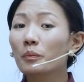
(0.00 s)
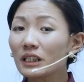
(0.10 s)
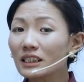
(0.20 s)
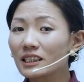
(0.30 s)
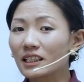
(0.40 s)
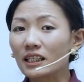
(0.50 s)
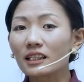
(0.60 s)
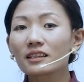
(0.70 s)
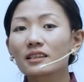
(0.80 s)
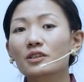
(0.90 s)

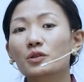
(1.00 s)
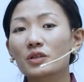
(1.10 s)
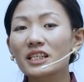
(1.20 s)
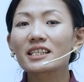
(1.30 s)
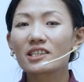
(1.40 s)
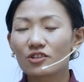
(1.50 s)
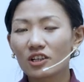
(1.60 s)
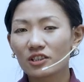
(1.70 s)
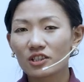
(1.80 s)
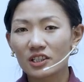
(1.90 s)
building 3D
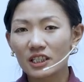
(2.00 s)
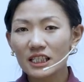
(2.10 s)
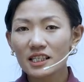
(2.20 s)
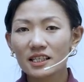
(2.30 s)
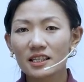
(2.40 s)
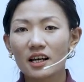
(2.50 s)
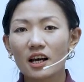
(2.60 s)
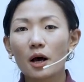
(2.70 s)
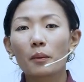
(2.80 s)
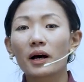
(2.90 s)
structures
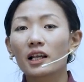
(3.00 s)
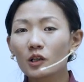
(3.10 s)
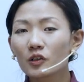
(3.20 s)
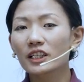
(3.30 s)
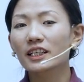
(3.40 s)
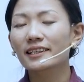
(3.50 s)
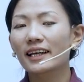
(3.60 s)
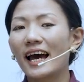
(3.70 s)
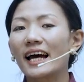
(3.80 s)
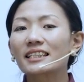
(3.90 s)
by
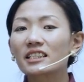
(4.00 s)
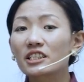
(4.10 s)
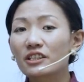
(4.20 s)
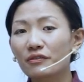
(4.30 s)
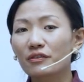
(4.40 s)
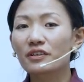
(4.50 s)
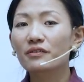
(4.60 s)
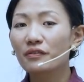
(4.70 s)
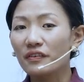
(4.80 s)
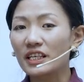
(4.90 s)
looking at
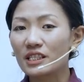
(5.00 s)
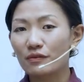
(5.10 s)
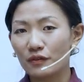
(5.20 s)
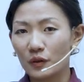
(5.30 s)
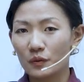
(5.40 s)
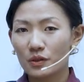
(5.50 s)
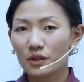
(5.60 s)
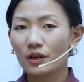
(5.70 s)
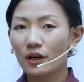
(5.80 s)
different face views,